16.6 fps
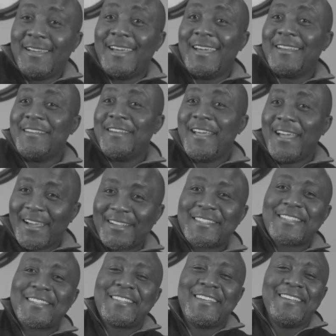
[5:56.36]
And
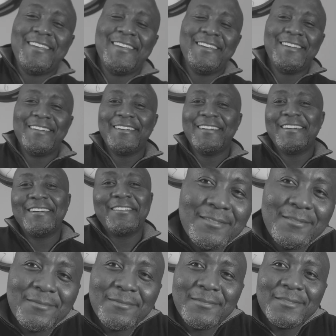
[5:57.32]
next,
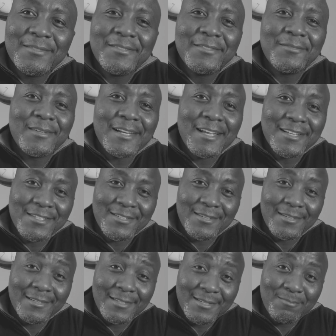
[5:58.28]
when I
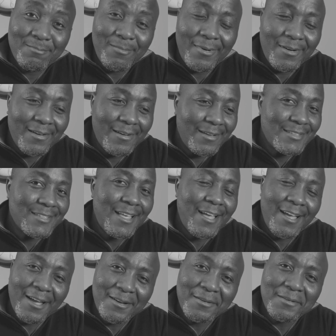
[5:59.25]
saw this box,
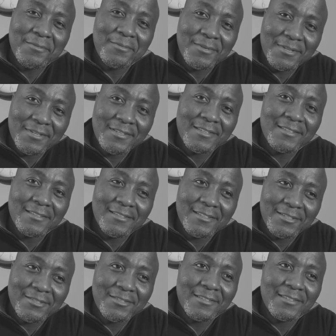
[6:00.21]
I was
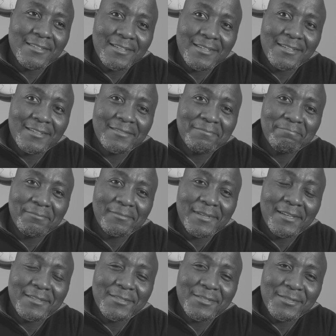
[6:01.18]
literally
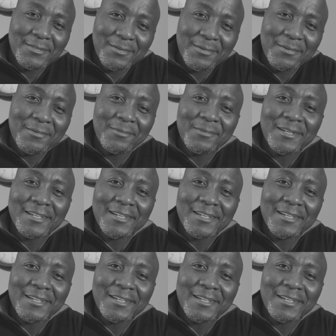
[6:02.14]
so